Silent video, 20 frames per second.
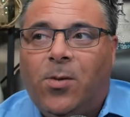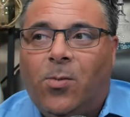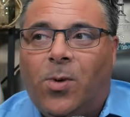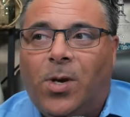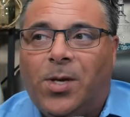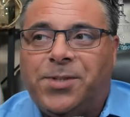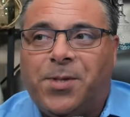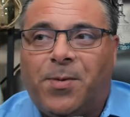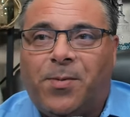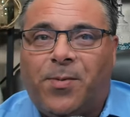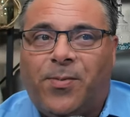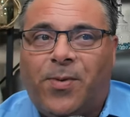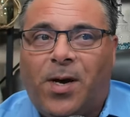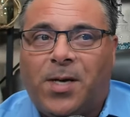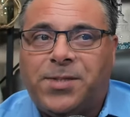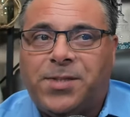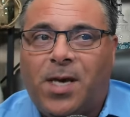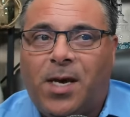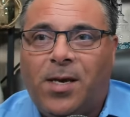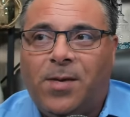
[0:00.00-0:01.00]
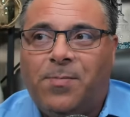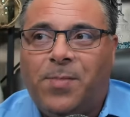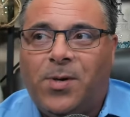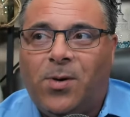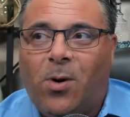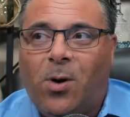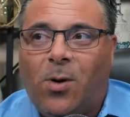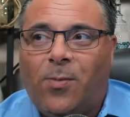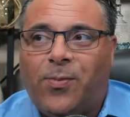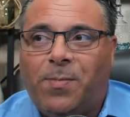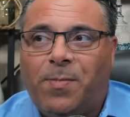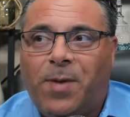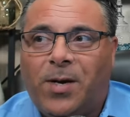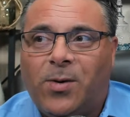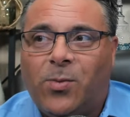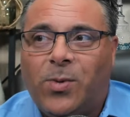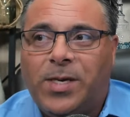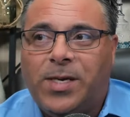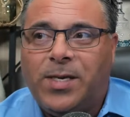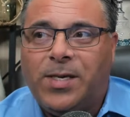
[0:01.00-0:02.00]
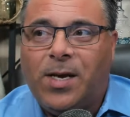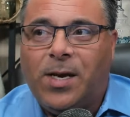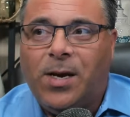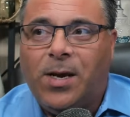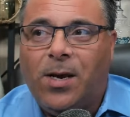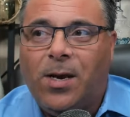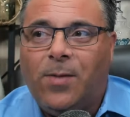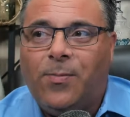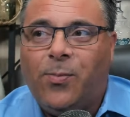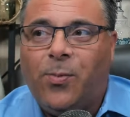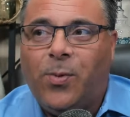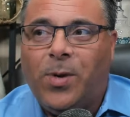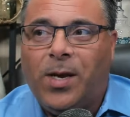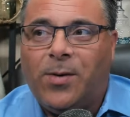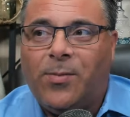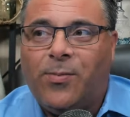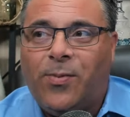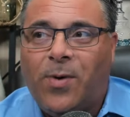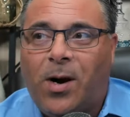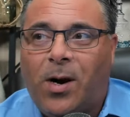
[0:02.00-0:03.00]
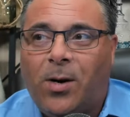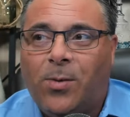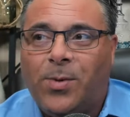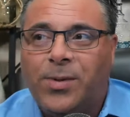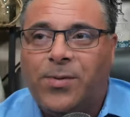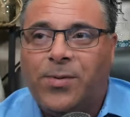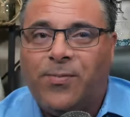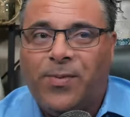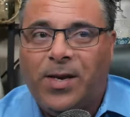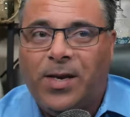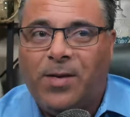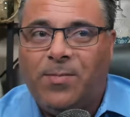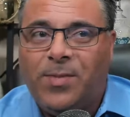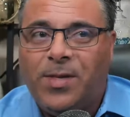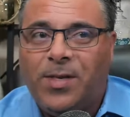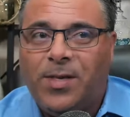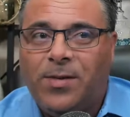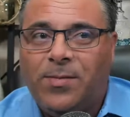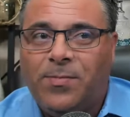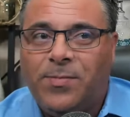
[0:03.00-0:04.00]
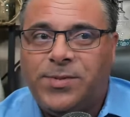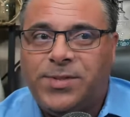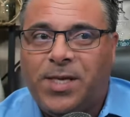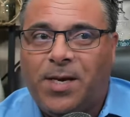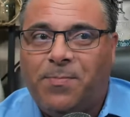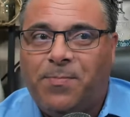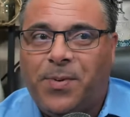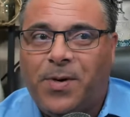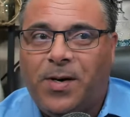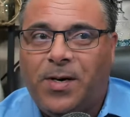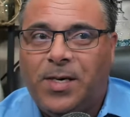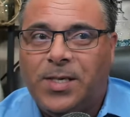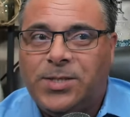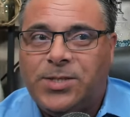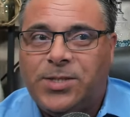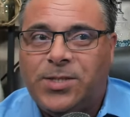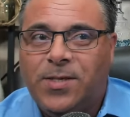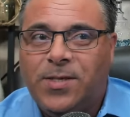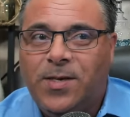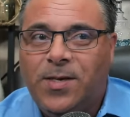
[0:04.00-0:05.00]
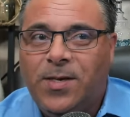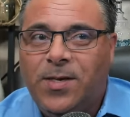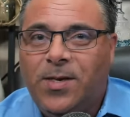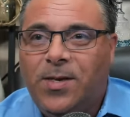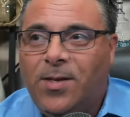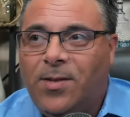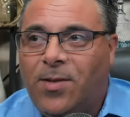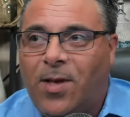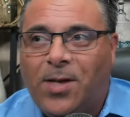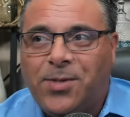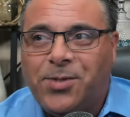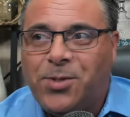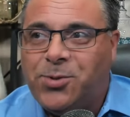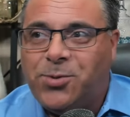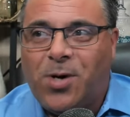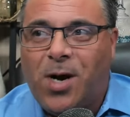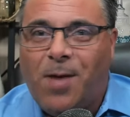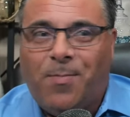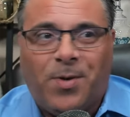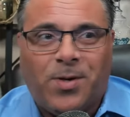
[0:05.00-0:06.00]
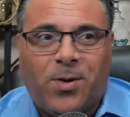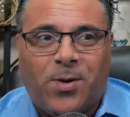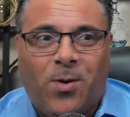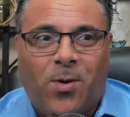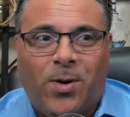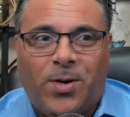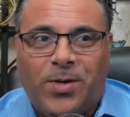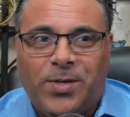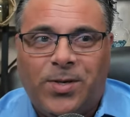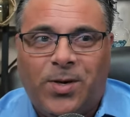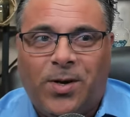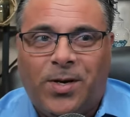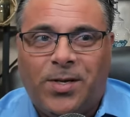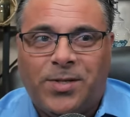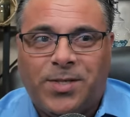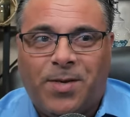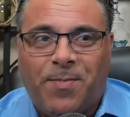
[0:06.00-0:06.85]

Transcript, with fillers: Well, Fox, I have been off for about a week and a half. We had a fire with the family, step parents, lots of drama going on. You know, it is.